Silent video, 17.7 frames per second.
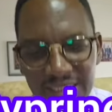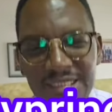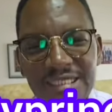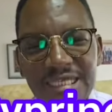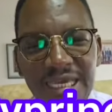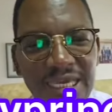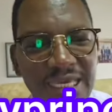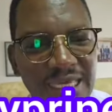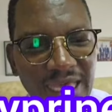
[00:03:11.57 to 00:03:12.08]

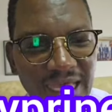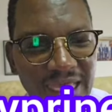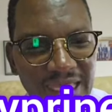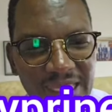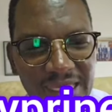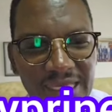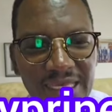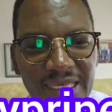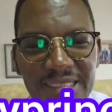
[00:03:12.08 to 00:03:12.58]

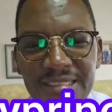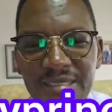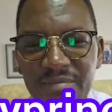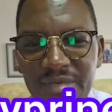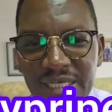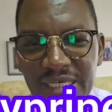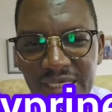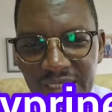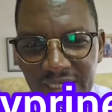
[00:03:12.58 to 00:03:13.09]
JKIA is the
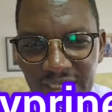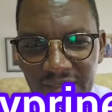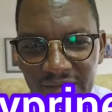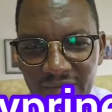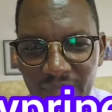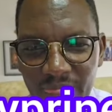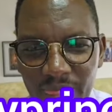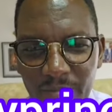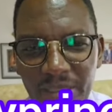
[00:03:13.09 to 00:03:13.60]
beginning,
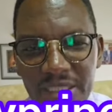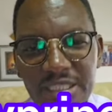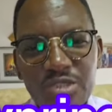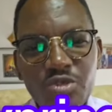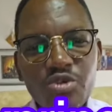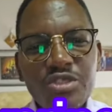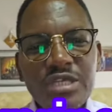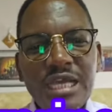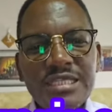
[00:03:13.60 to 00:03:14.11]
but it
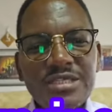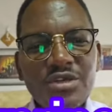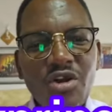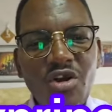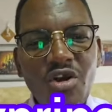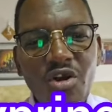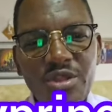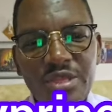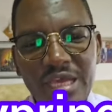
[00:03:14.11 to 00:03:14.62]
will touch
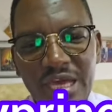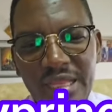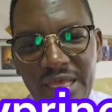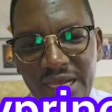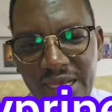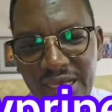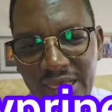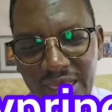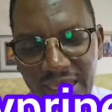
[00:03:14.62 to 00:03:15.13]
all the
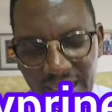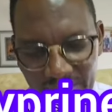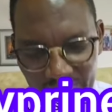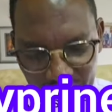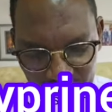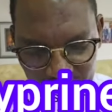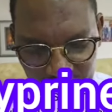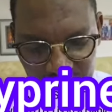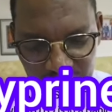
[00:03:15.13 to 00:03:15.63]
other
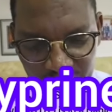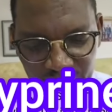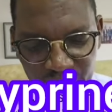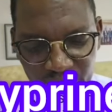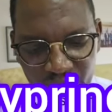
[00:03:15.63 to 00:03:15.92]
airports.